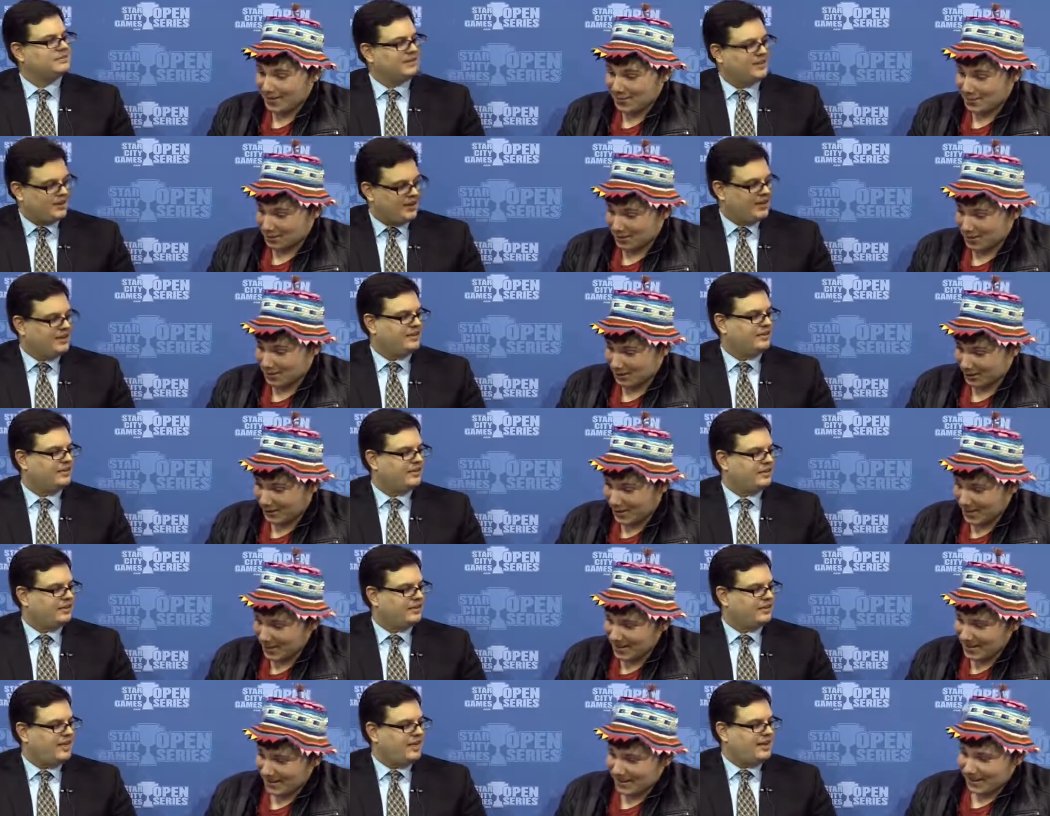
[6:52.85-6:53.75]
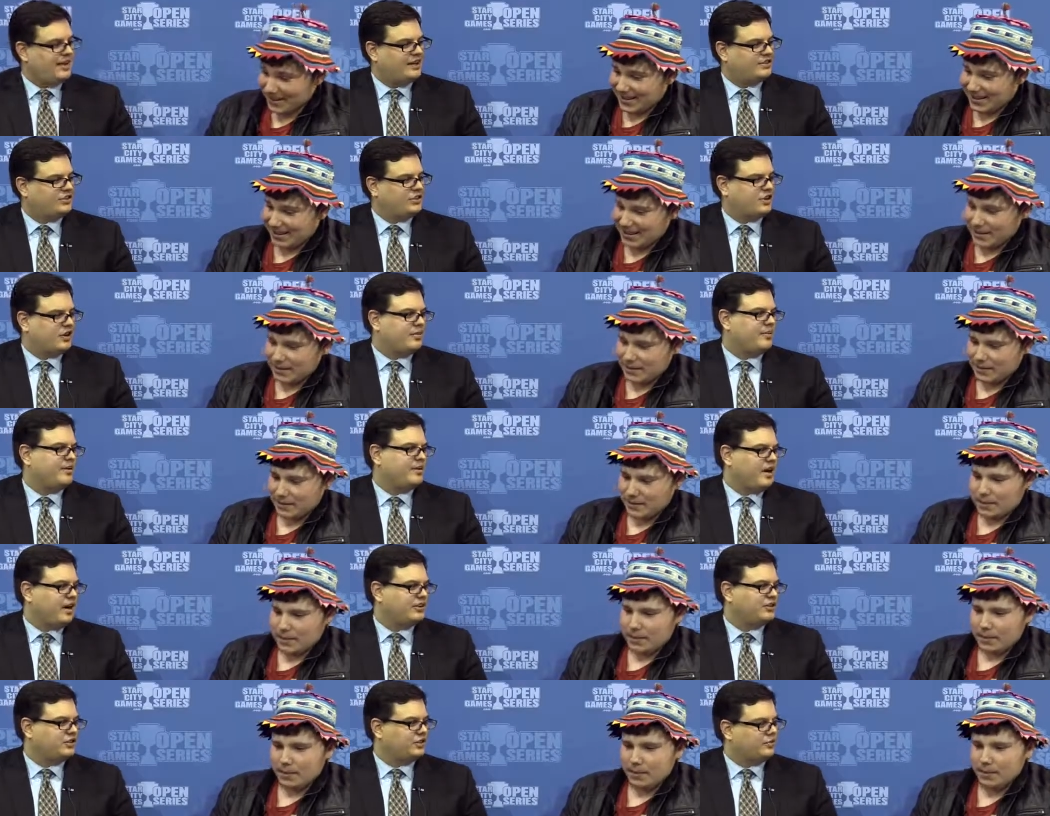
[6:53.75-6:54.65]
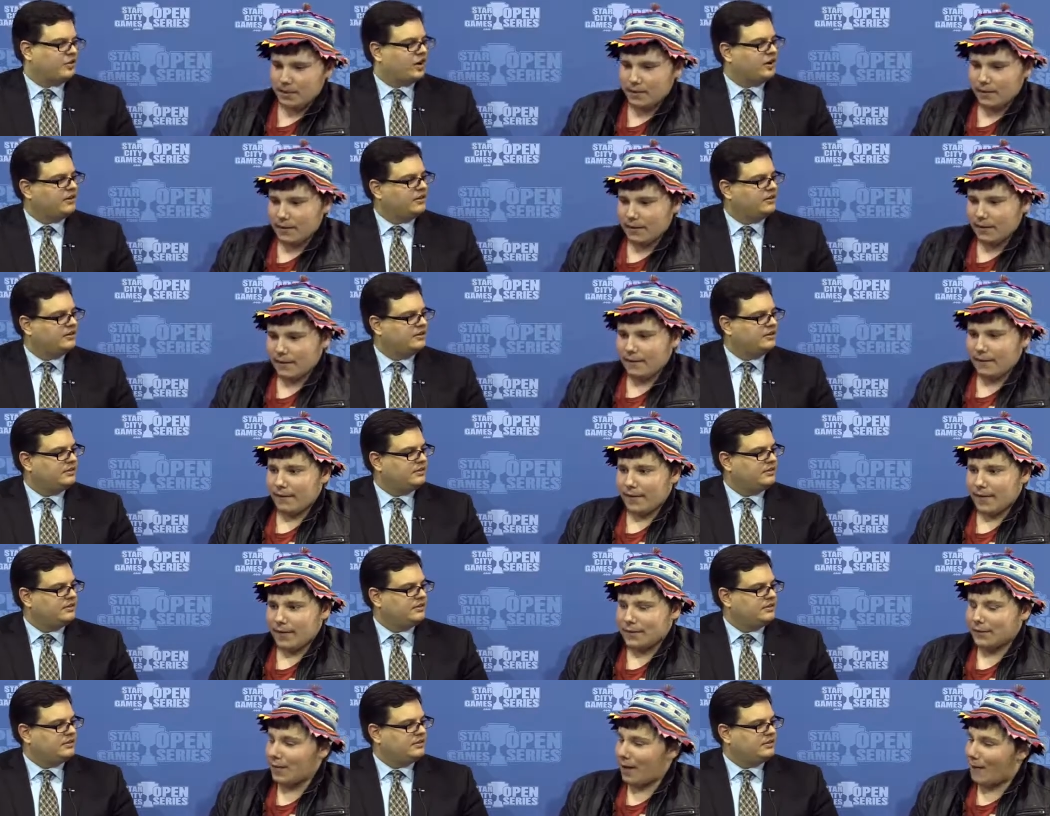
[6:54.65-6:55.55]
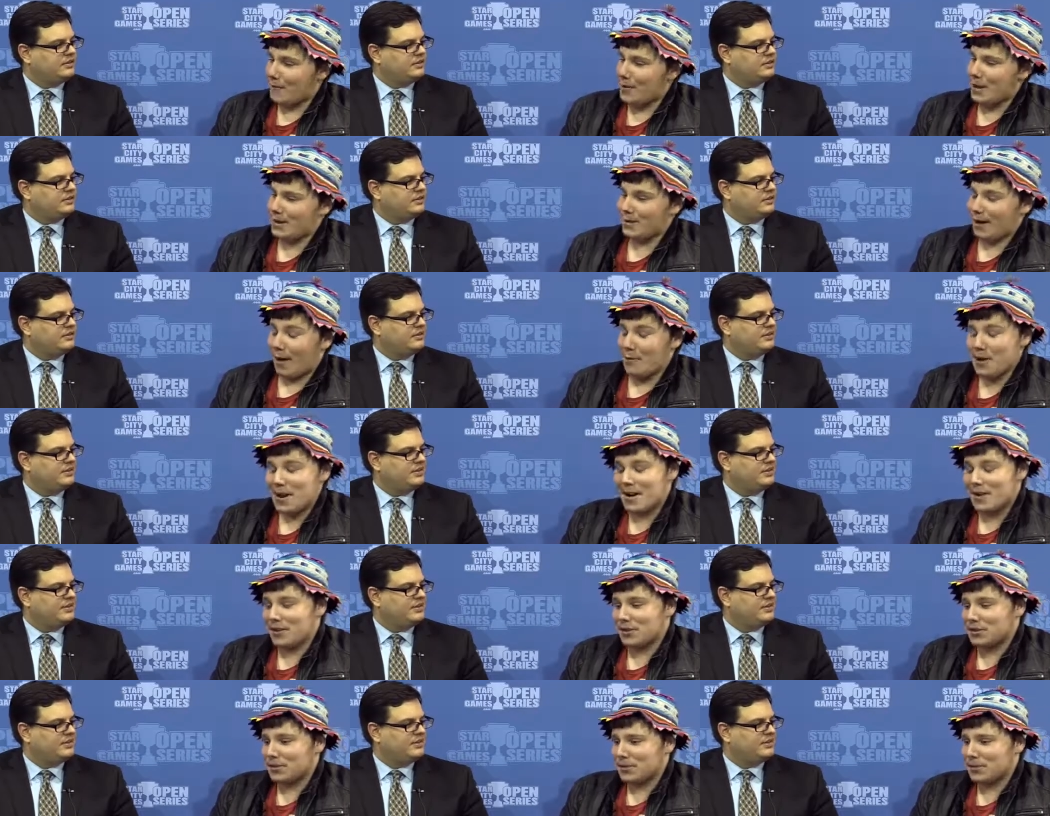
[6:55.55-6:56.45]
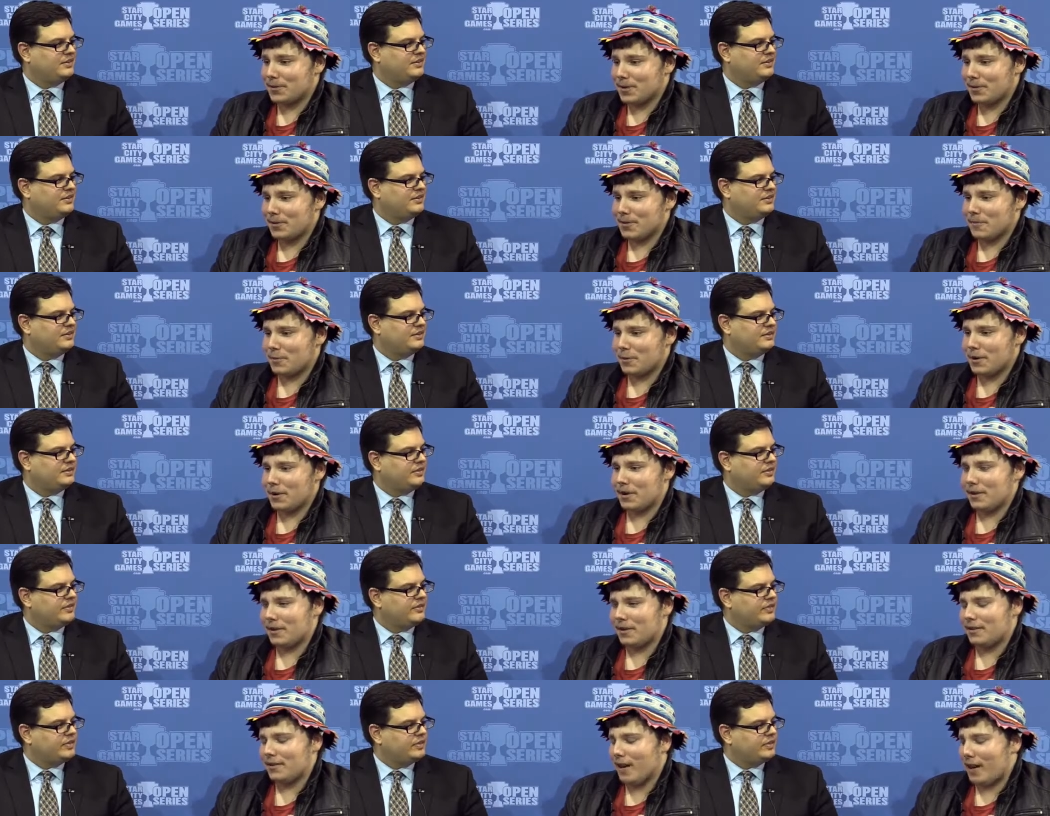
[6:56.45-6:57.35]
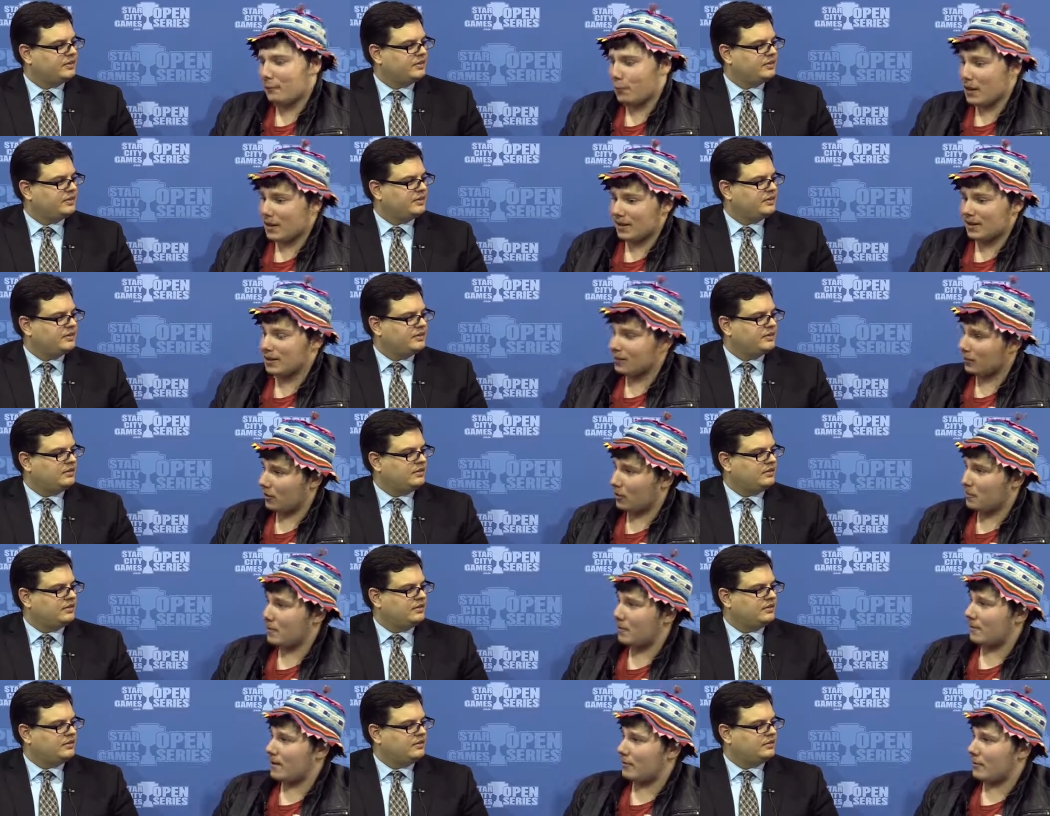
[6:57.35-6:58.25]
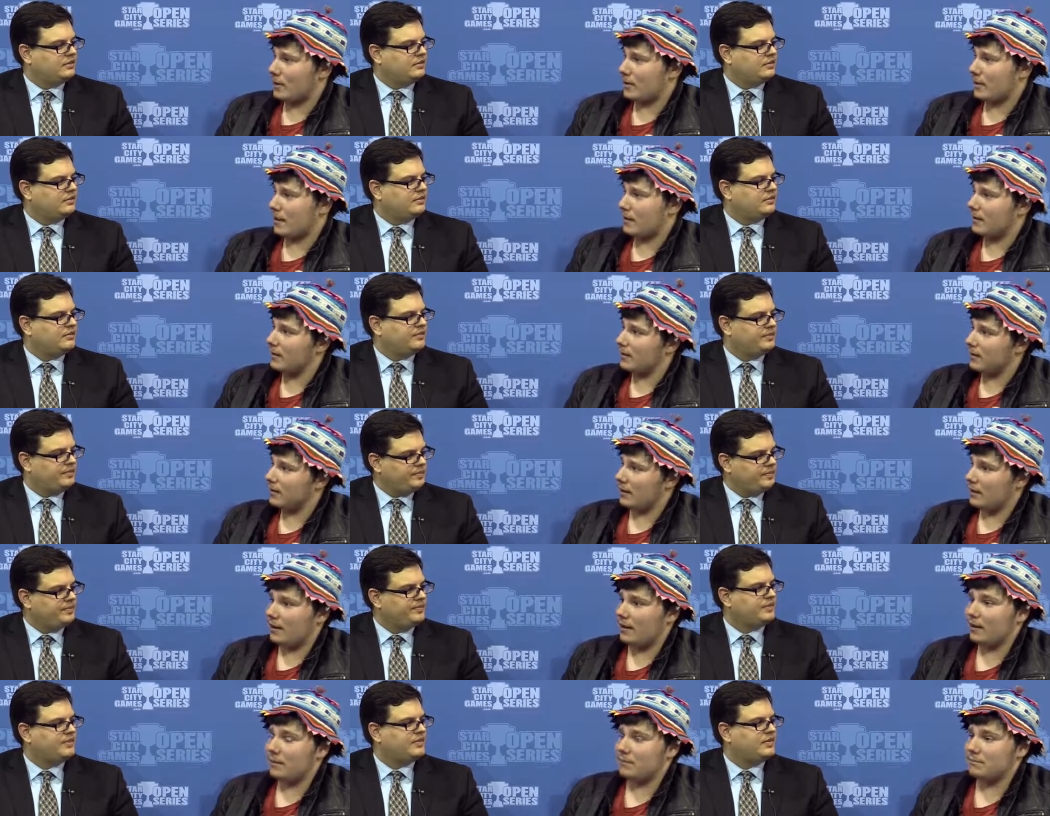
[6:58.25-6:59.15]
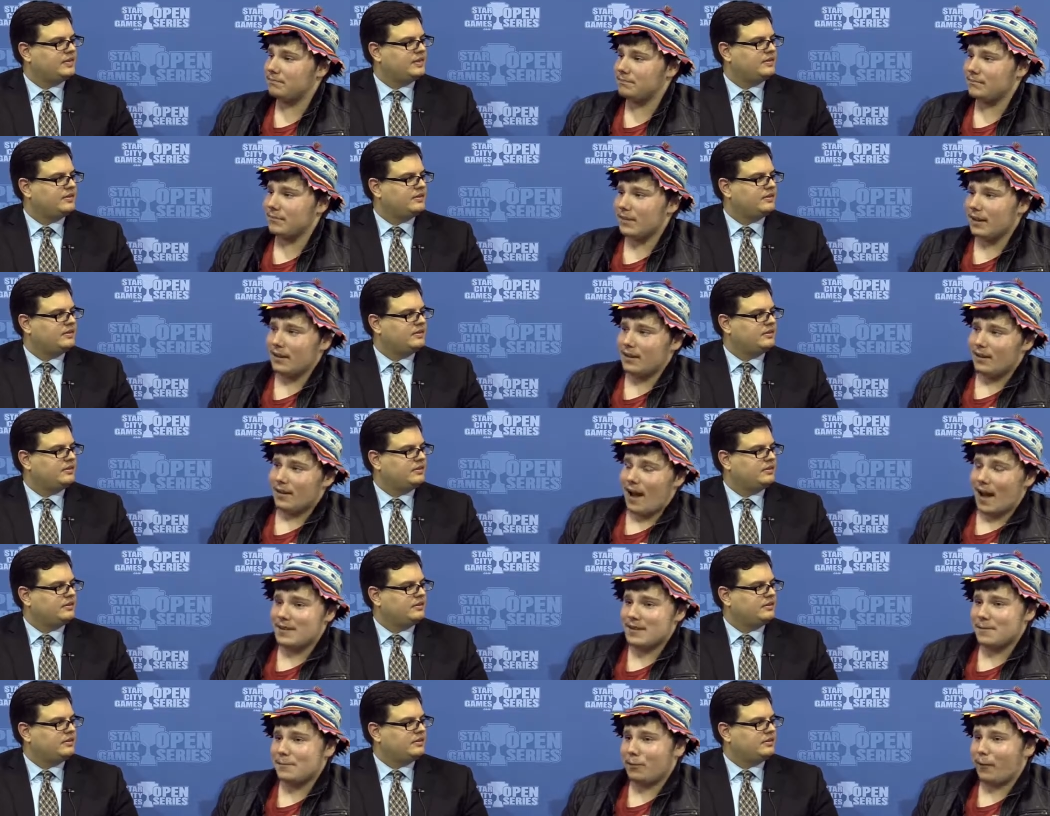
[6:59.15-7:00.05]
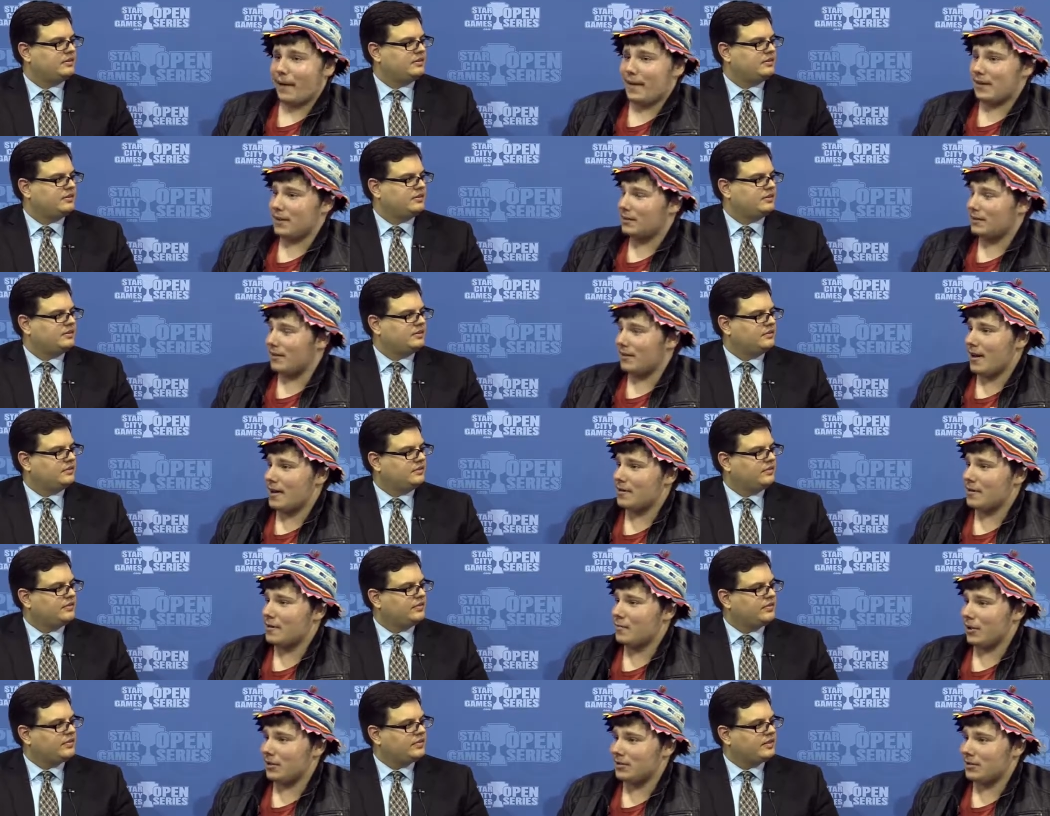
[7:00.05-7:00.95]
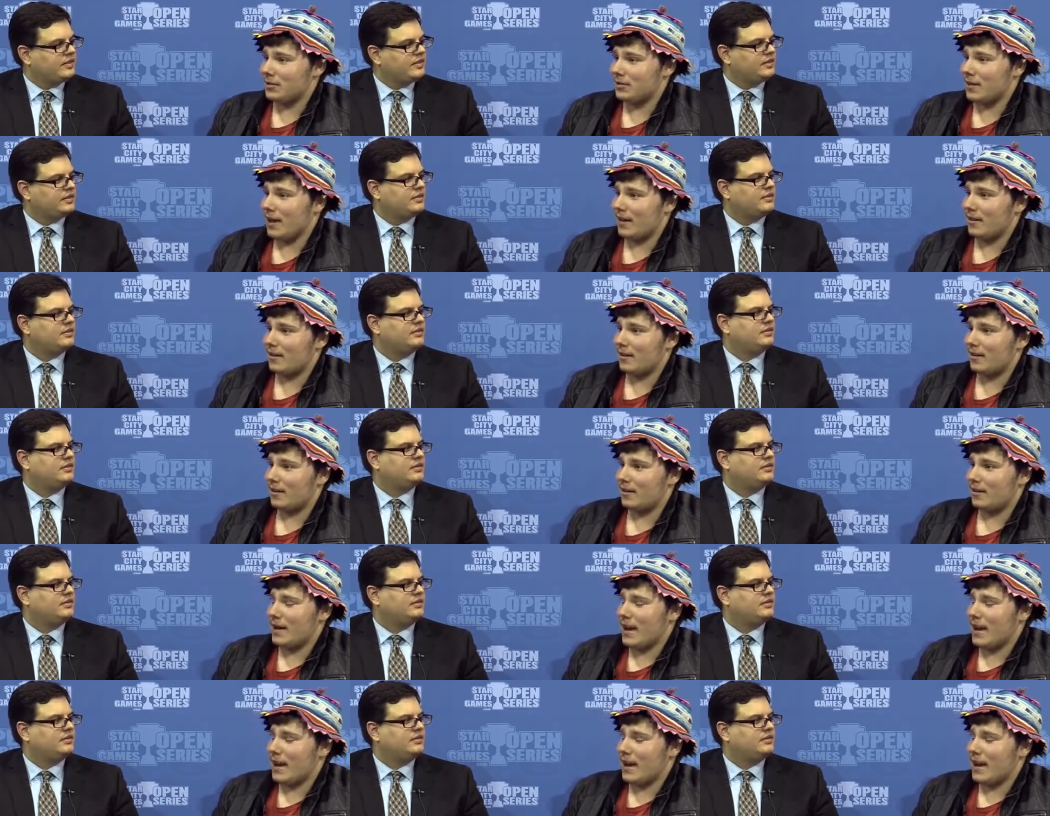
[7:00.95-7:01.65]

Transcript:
Speaker 1: All fortunately. Right. How, how's your tournament gone so far? I mean, I'm eight and oh, so it's been going pretty good. I've played against a little bit of everything. Mm-hmm. um, I did play against the Red-Green Monsters deck on